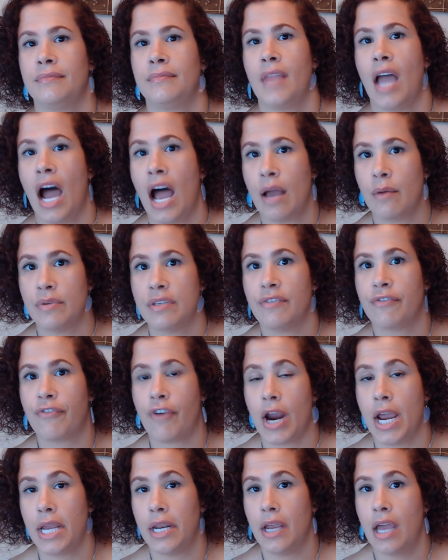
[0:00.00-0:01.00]
I was
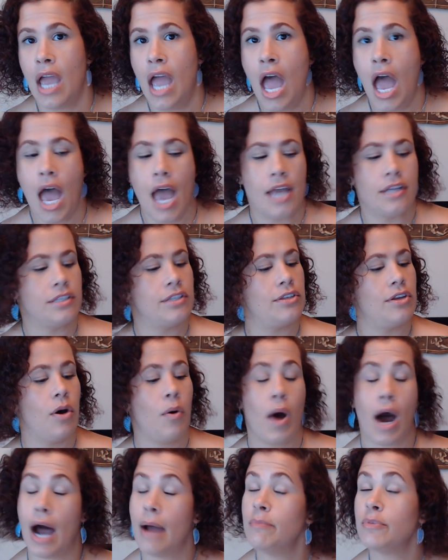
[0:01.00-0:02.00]
afraid. And
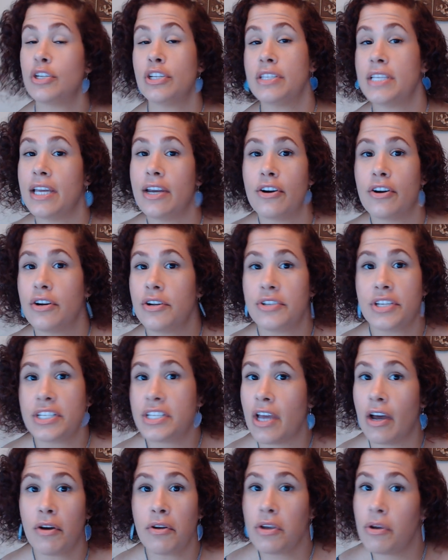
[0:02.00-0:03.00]
so I'm just here to
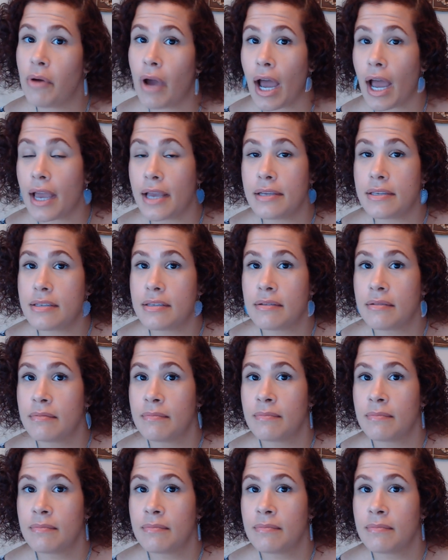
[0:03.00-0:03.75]
tell you guys